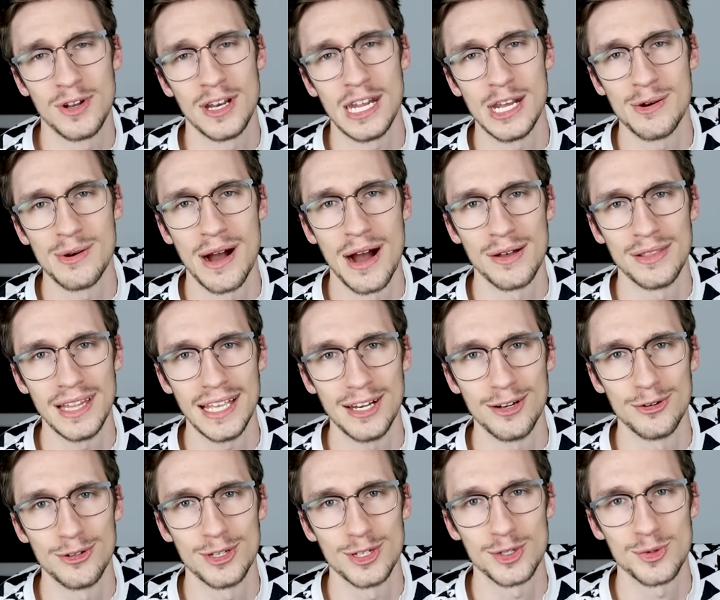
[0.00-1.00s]
video out
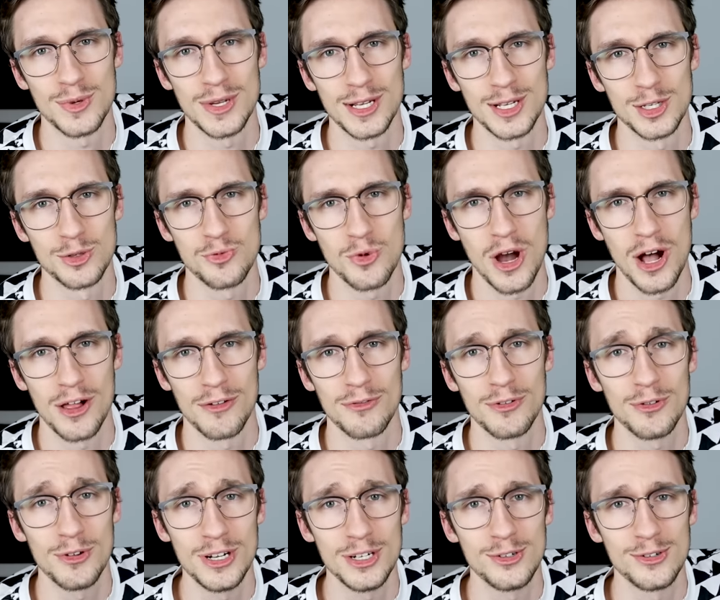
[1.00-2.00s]
later this week as well, if you're